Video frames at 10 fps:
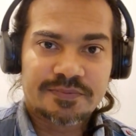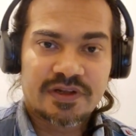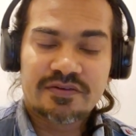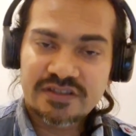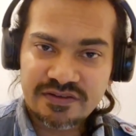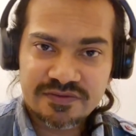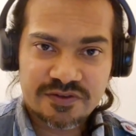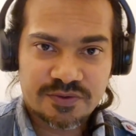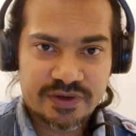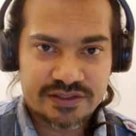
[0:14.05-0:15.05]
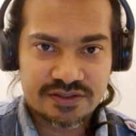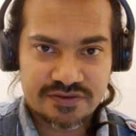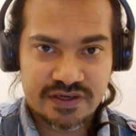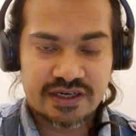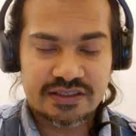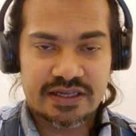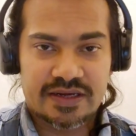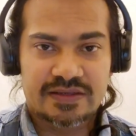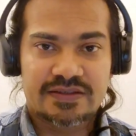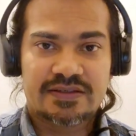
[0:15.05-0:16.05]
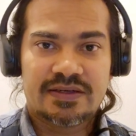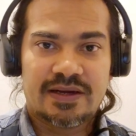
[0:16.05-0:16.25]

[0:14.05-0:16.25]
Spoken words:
I received a few questions regarding that.